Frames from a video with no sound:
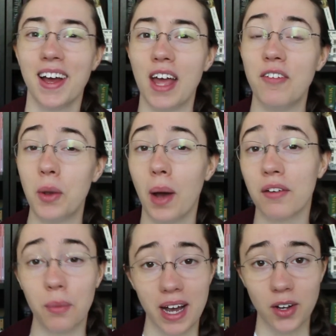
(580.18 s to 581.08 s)
If you
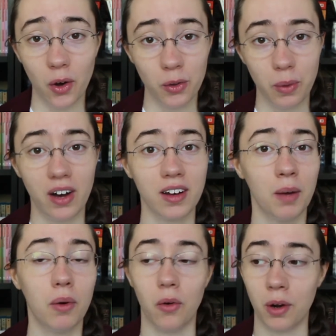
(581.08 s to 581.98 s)
have read Cold
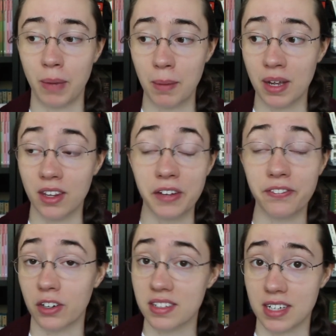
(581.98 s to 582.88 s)
Welcome or maybe the
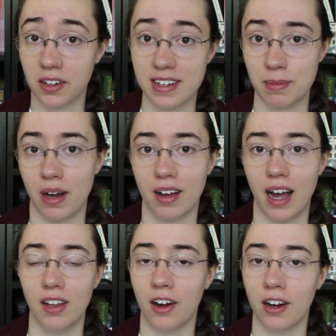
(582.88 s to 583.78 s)
first series about
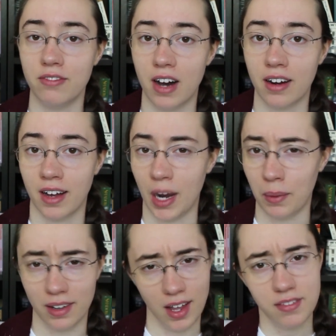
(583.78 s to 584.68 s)
Kylara Vatta, I
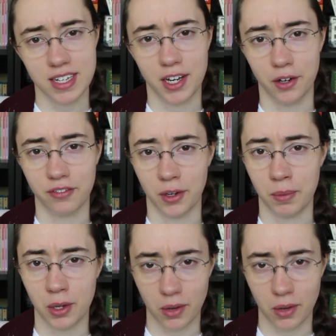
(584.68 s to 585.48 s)
would love to hear from you.